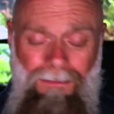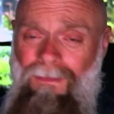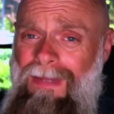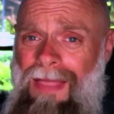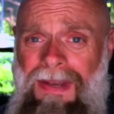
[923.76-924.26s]

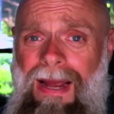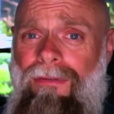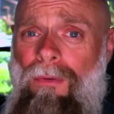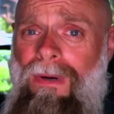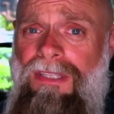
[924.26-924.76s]
and then
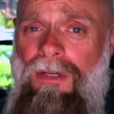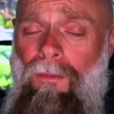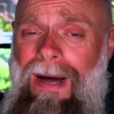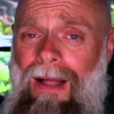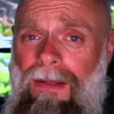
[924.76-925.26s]
every once in a
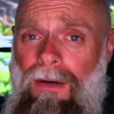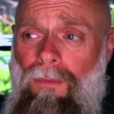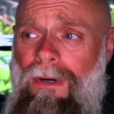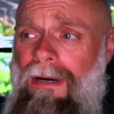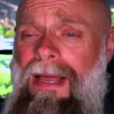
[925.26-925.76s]
while in a
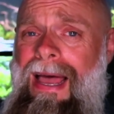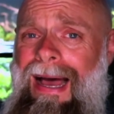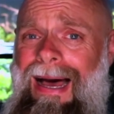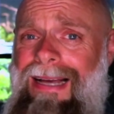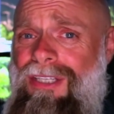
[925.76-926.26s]
word,
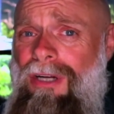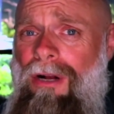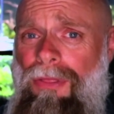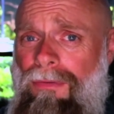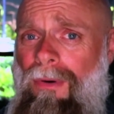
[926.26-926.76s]
I
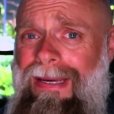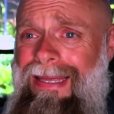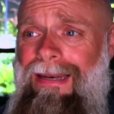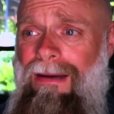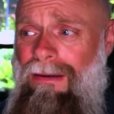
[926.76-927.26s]
start throwing
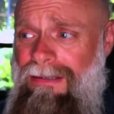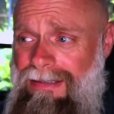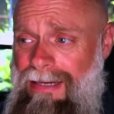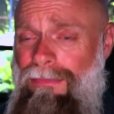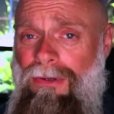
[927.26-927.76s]
in
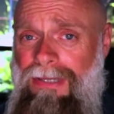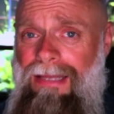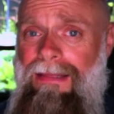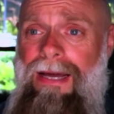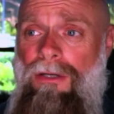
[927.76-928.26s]
symbols
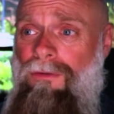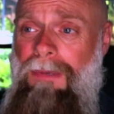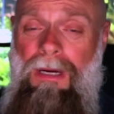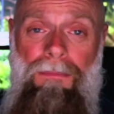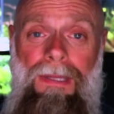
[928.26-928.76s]
and letters from a
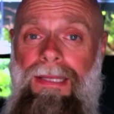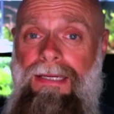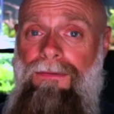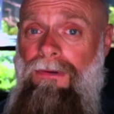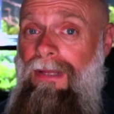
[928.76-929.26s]
completely
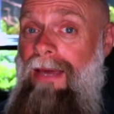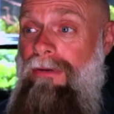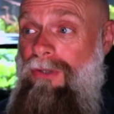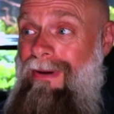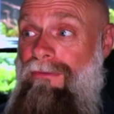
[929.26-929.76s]
different
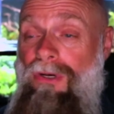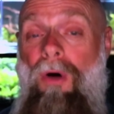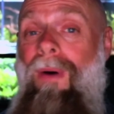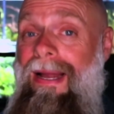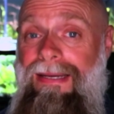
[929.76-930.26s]
language and you have
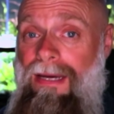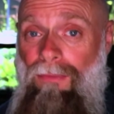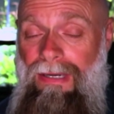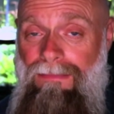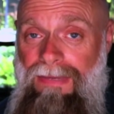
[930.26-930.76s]
no idea
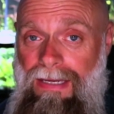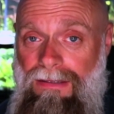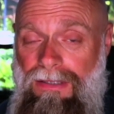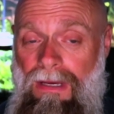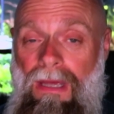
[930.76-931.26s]
what it
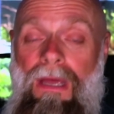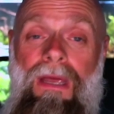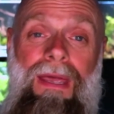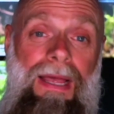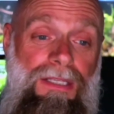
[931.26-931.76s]
means.
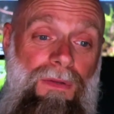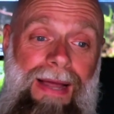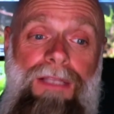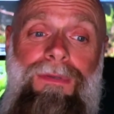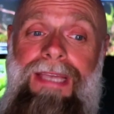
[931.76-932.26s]
And so
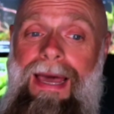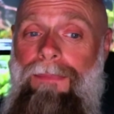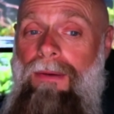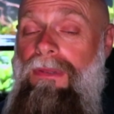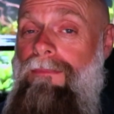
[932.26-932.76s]
that's what's
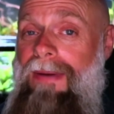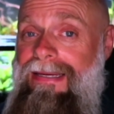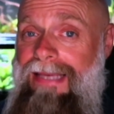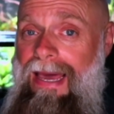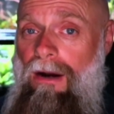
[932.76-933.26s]
happening with the
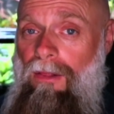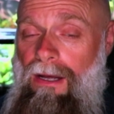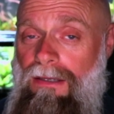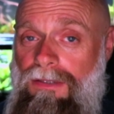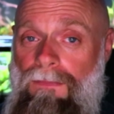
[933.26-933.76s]
base analogs.